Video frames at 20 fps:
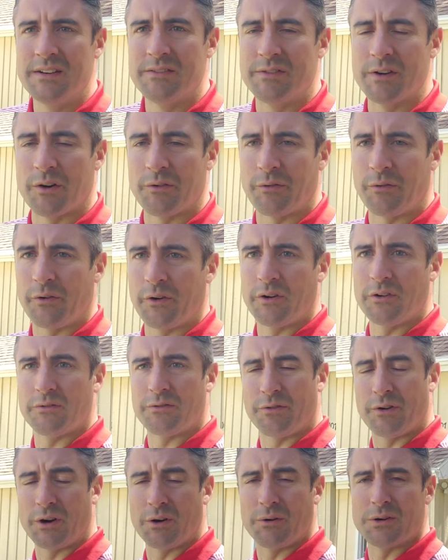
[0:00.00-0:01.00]
feel free,
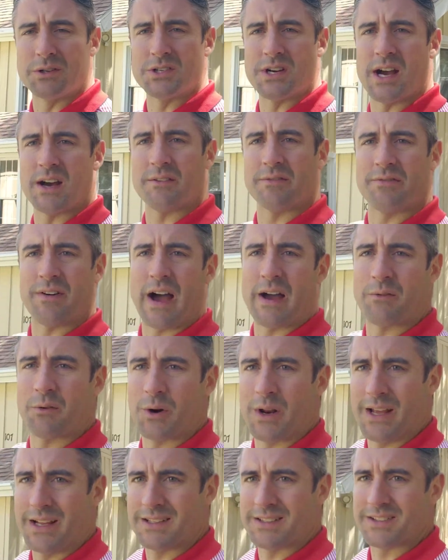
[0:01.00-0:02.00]
free to reach out
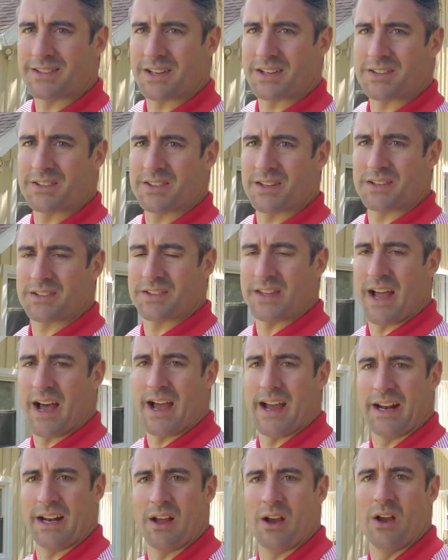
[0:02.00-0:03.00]

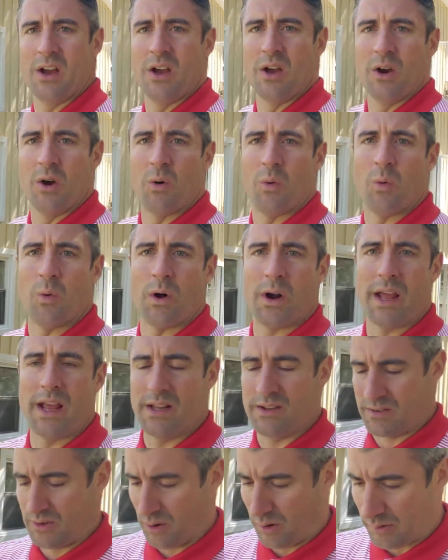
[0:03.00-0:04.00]

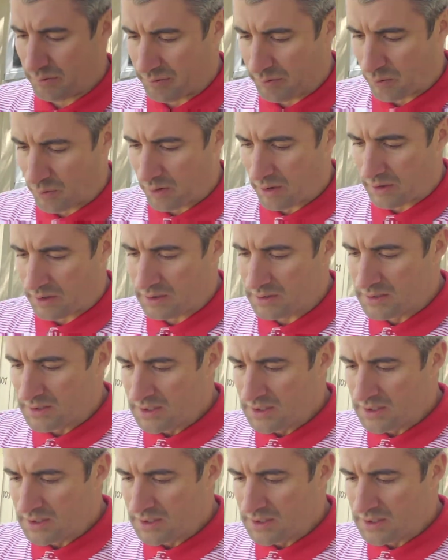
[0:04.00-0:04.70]
518-669-1804.